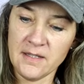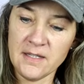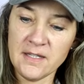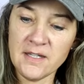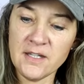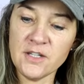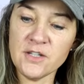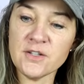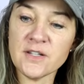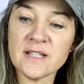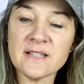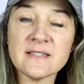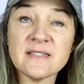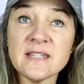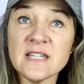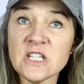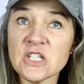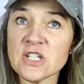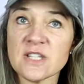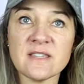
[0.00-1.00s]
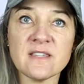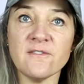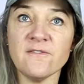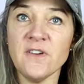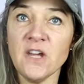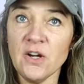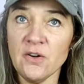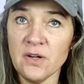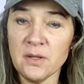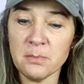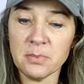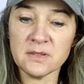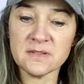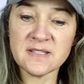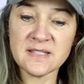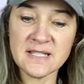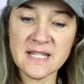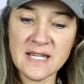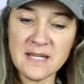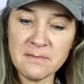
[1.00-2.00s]
Here you can see just the variable
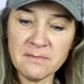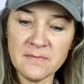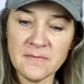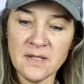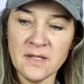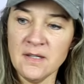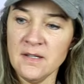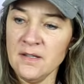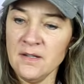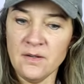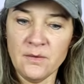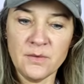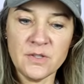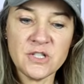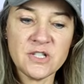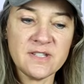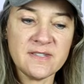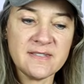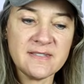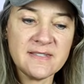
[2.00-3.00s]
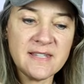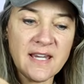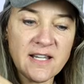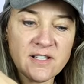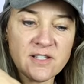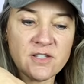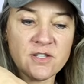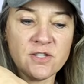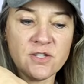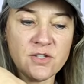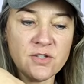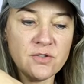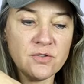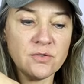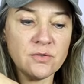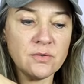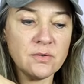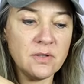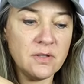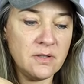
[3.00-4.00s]
steam, which is set
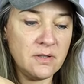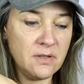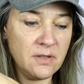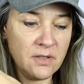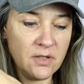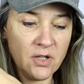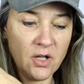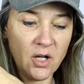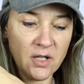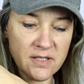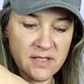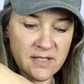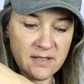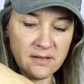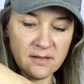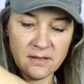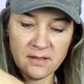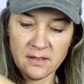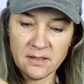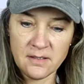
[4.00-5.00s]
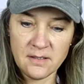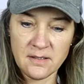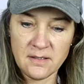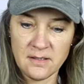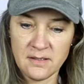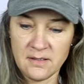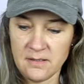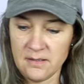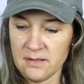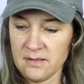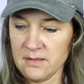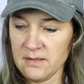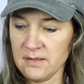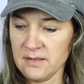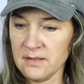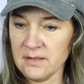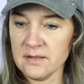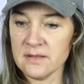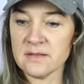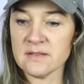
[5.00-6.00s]
to cotton,
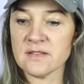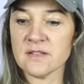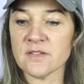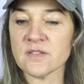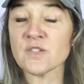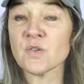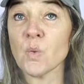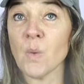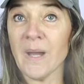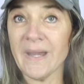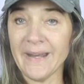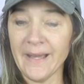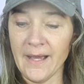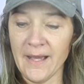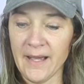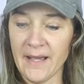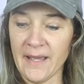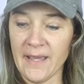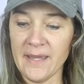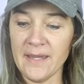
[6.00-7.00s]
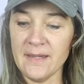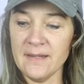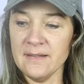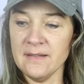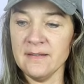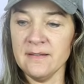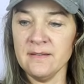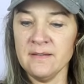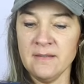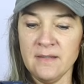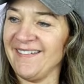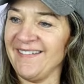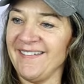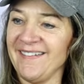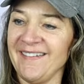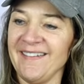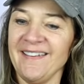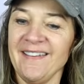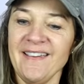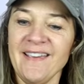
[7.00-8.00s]
so it's quite high.
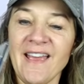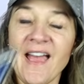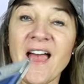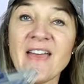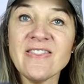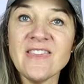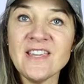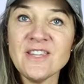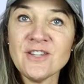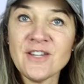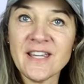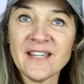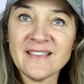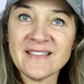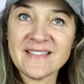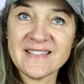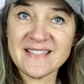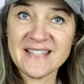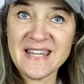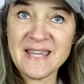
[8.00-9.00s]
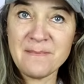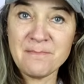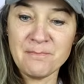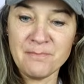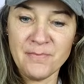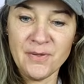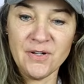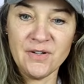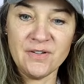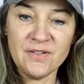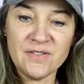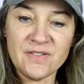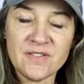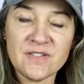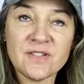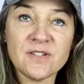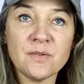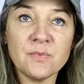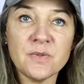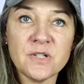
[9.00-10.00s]
And then you get the steam
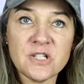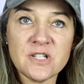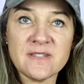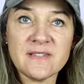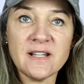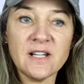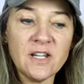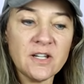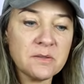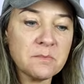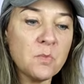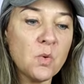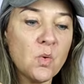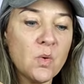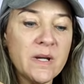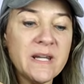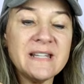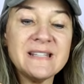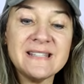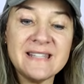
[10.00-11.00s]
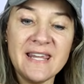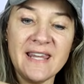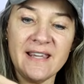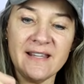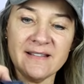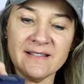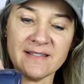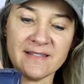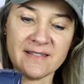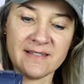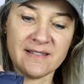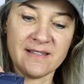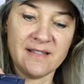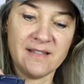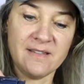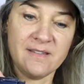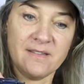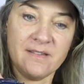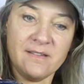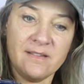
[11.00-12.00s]
burst, which is a lot more intense.
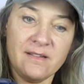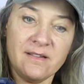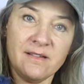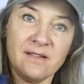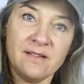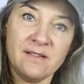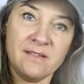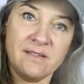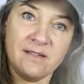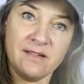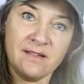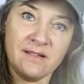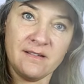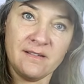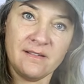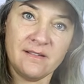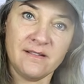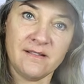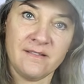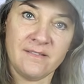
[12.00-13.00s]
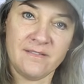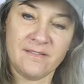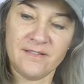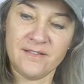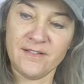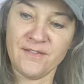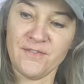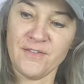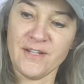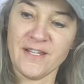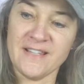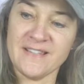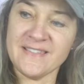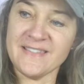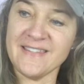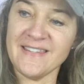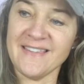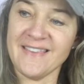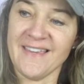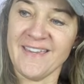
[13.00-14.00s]
If you can
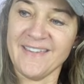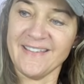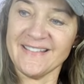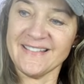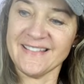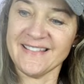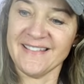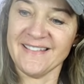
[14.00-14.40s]
see that.